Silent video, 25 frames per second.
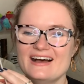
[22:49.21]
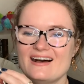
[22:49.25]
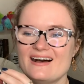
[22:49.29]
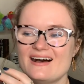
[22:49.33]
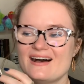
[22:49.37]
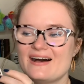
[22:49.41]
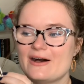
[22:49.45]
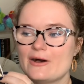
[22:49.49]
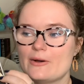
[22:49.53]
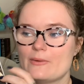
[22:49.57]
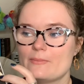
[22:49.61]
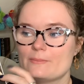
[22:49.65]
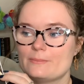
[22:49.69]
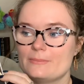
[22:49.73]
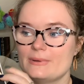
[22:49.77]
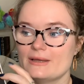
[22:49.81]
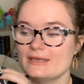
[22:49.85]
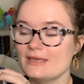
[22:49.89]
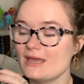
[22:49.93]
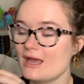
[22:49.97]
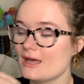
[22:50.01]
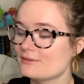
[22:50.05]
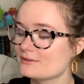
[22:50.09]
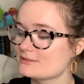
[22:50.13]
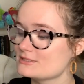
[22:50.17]
Um, but
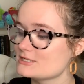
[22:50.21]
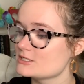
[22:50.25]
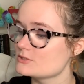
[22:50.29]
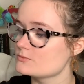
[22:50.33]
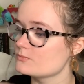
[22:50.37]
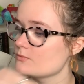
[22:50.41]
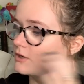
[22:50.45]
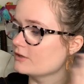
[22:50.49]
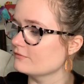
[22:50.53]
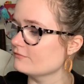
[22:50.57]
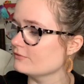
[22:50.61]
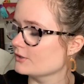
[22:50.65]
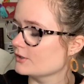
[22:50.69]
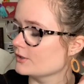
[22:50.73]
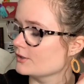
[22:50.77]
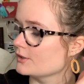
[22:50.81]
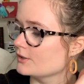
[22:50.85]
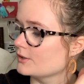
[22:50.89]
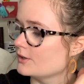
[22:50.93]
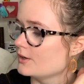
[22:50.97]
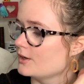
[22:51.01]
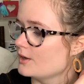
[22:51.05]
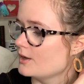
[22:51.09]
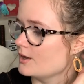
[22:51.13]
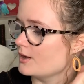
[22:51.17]
yeah, this is one of
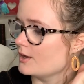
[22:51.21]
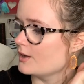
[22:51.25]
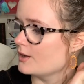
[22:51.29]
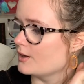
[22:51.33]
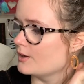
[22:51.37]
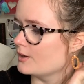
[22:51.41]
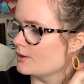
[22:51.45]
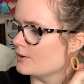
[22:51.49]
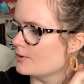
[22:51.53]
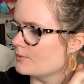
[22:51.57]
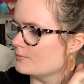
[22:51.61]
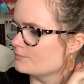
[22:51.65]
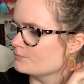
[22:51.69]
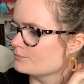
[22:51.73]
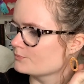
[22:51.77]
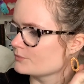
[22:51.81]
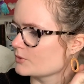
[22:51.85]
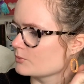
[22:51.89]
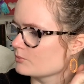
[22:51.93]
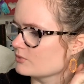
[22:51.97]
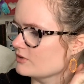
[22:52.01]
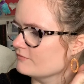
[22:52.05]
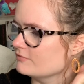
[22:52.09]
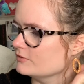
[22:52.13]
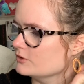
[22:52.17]
her um,
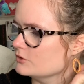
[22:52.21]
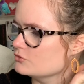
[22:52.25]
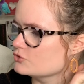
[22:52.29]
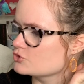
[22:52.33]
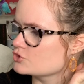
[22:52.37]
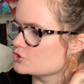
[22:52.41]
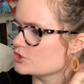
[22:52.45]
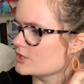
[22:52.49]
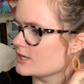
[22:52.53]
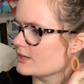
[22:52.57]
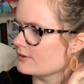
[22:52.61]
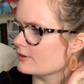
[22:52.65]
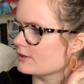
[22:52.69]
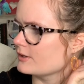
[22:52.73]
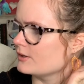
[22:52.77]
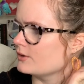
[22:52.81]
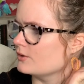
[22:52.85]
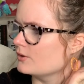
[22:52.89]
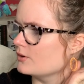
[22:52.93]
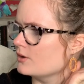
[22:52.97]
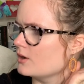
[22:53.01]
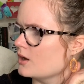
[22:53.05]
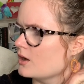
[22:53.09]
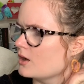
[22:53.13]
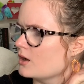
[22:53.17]
revolutionary,
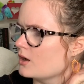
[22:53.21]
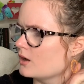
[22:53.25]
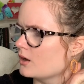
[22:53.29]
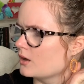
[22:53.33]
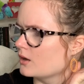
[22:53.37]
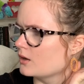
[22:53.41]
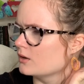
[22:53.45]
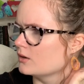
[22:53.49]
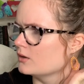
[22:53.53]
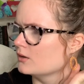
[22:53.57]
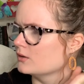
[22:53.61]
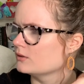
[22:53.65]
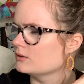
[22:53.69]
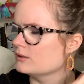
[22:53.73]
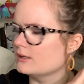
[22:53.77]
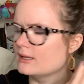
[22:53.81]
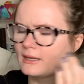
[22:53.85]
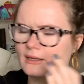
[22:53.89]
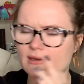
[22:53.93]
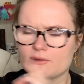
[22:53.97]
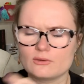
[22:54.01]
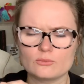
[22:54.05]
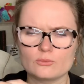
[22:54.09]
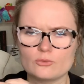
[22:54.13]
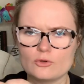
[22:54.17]
uh,
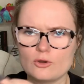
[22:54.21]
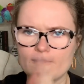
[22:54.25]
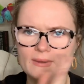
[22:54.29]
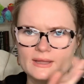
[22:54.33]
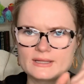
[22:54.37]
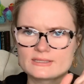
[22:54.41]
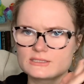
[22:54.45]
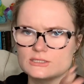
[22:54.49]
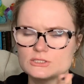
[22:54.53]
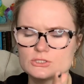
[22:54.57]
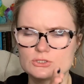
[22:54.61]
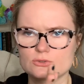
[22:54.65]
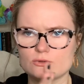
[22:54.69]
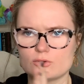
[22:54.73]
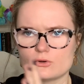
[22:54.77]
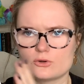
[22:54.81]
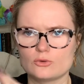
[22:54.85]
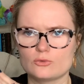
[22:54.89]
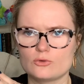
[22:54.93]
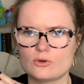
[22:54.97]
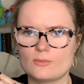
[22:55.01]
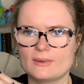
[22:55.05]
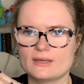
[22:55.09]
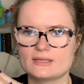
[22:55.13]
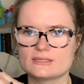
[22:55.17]
like, romance, historical
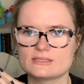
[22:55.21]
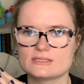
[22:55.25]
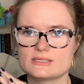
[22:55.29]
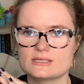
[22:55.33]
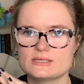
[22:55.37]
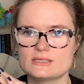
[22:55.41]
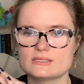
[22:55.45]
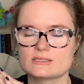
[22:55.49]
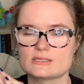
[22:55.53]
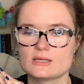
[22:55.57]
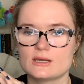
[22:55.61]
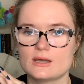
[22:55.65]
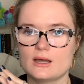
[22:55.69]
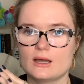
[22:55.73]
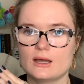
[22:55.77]
romances.